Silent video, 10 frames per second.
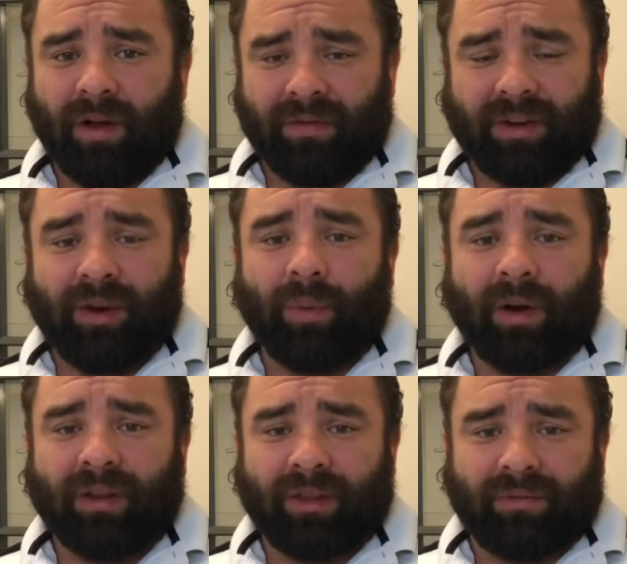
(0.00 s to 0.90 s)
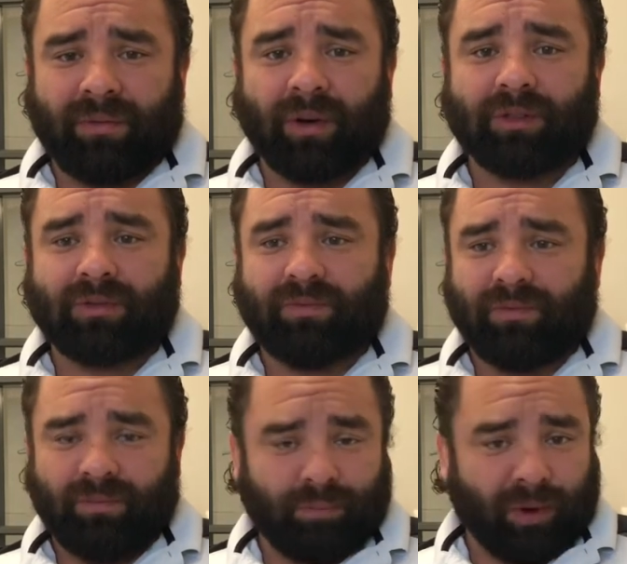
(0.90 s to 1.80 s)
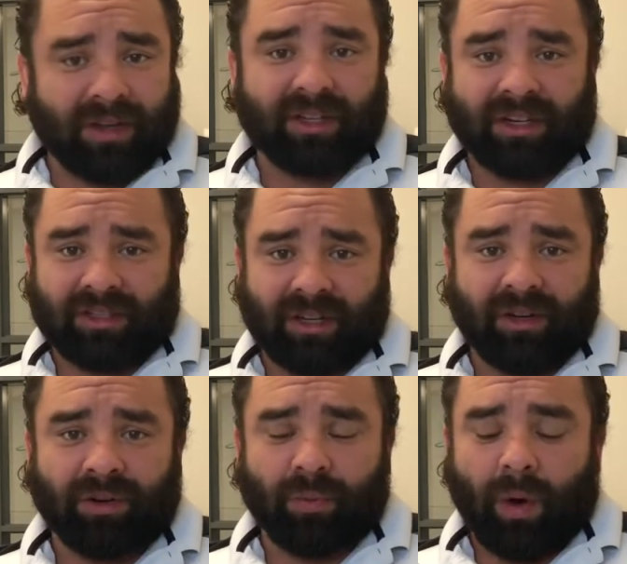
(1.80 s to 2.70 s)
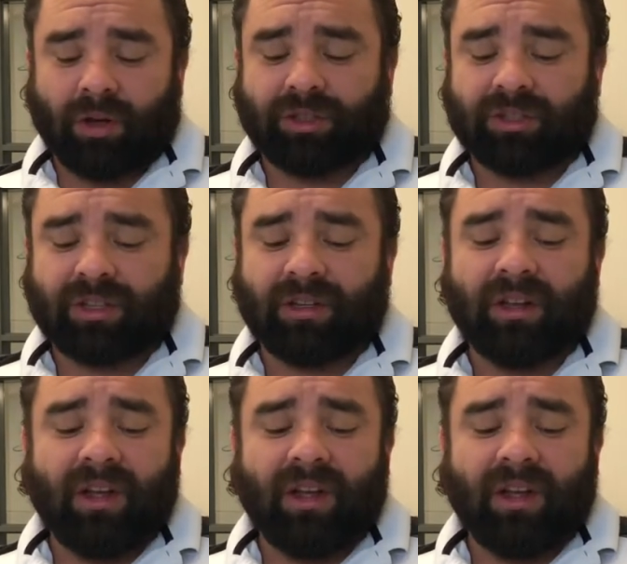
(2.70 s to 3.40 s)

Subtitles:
of anyone in the first presidency under Washington.